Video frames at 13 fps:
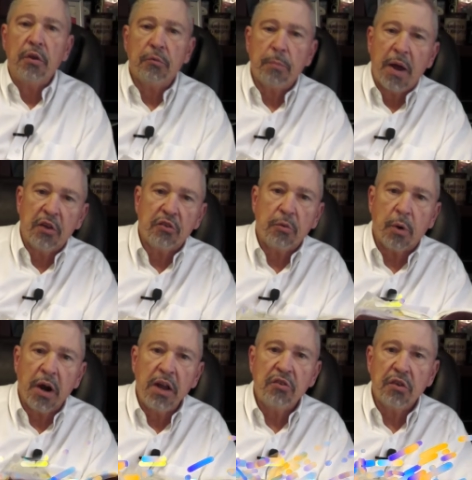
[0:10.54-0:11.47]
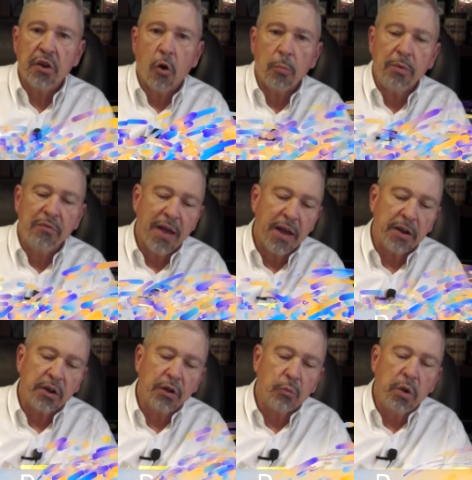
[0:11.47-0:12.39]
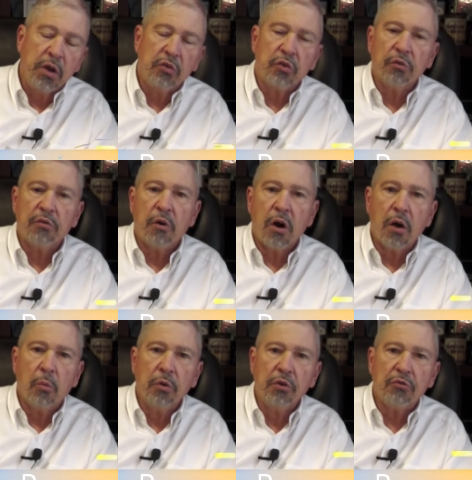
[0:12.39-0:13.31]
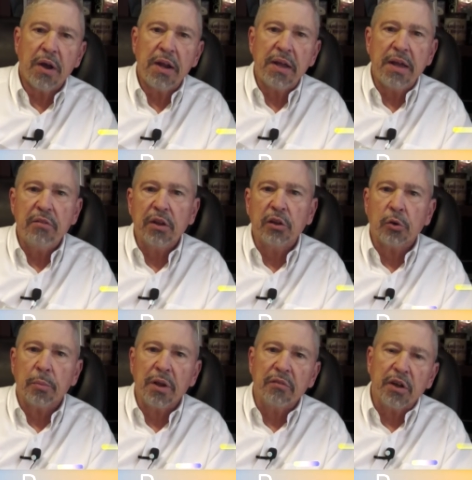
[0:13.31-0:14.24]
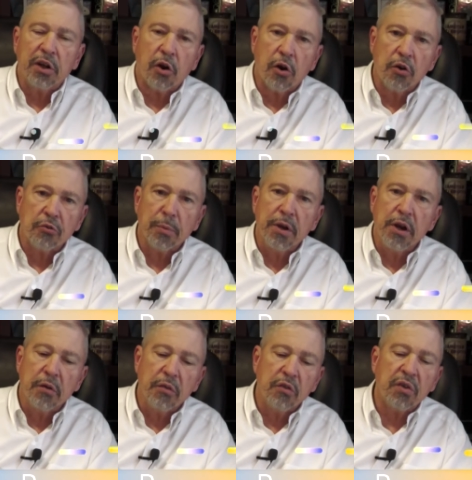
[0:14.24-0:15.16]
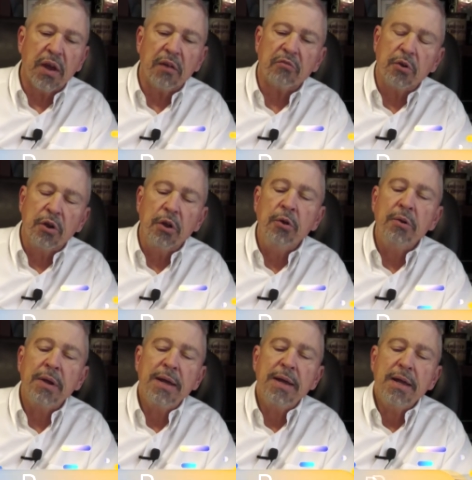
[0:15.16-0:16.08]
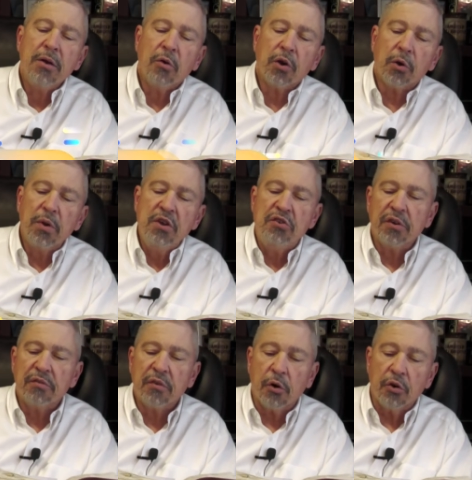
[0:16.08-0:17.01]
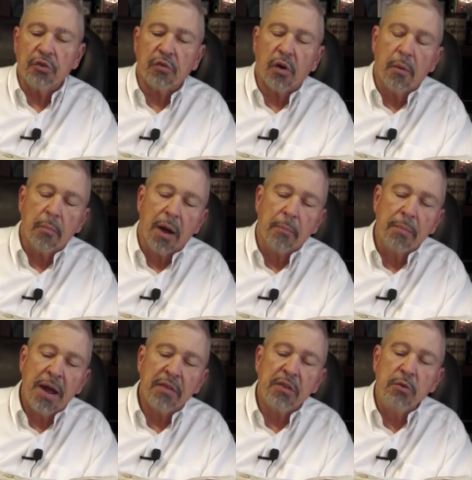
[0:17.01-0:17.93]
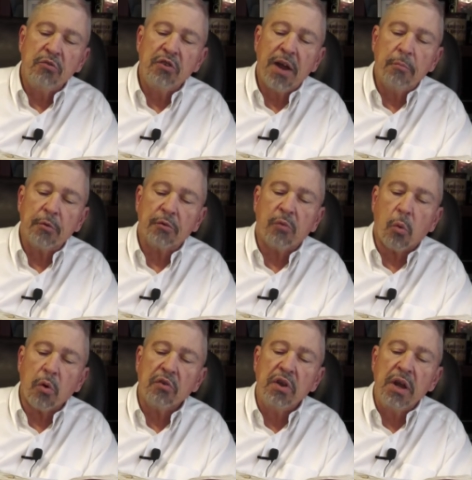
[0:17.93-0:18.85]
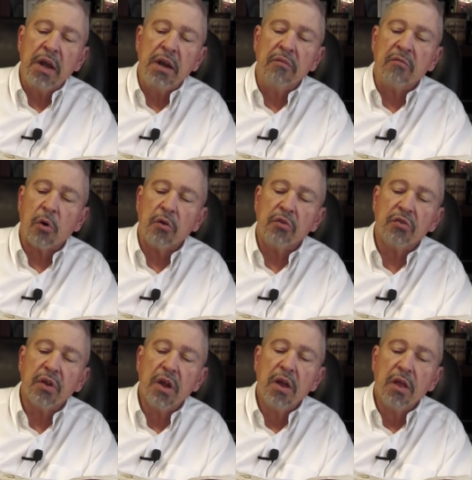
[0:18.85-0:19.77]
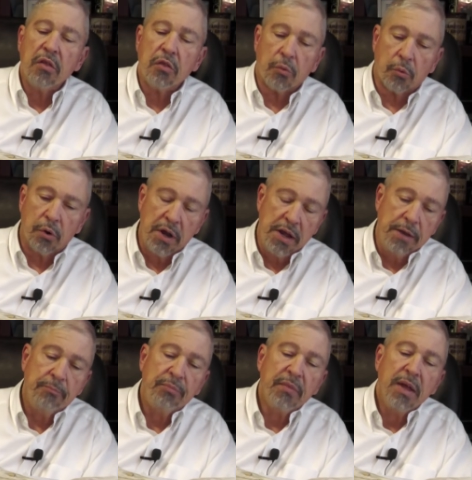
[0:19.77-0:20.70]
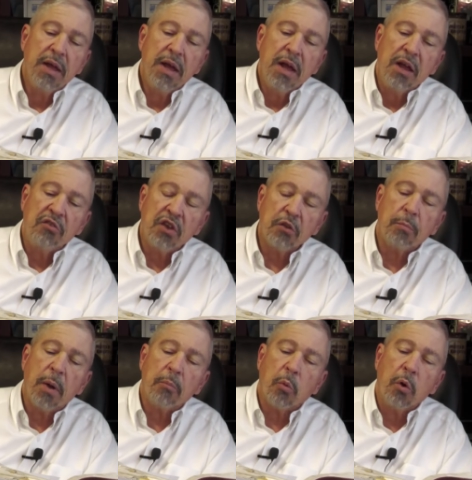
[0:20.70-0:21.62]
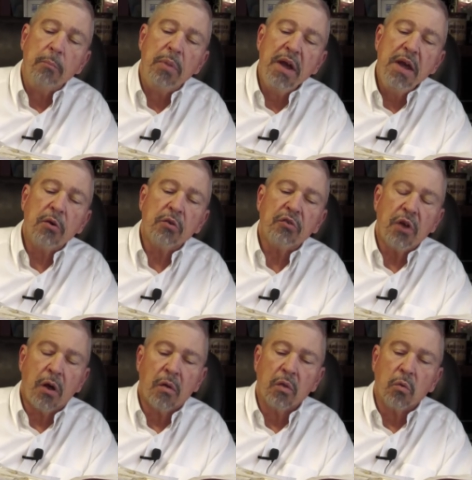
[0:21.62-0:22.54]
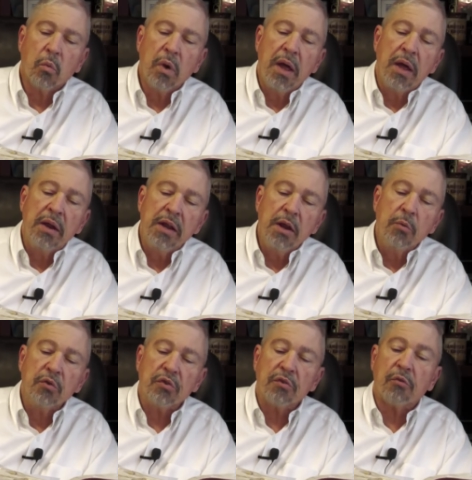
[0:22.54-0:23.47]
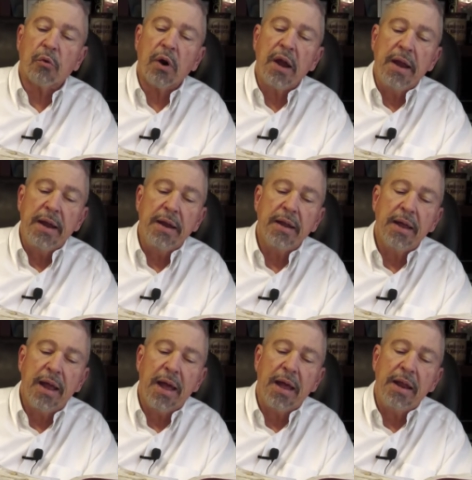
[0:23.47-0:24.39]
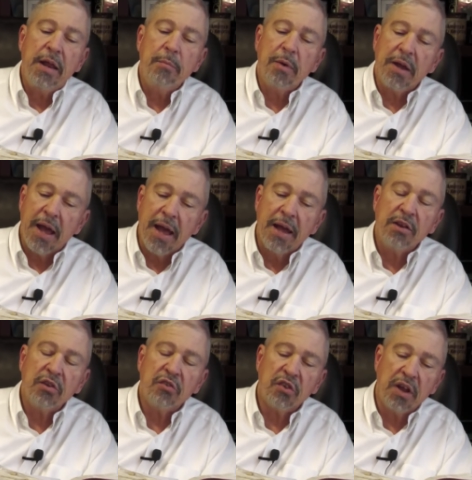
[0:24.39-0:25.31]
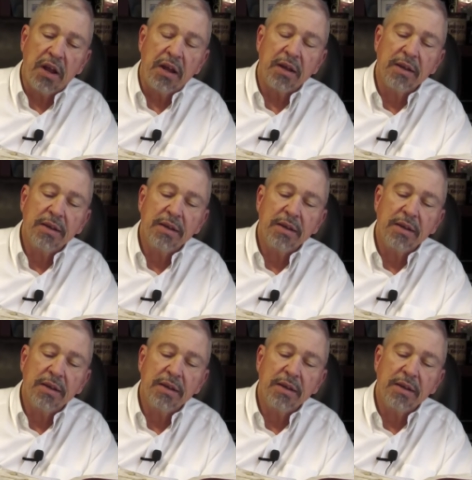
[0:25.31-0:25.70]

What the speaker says: This is Pastor Branson. I hope you've had a good week so far. I want to try to give you a little bit of encouragement here this afternoon. I want to read you a verse from Matthew chapter 14, verse 3. It says, "But when Peter saw the wind, he was afraid, and he began to sink.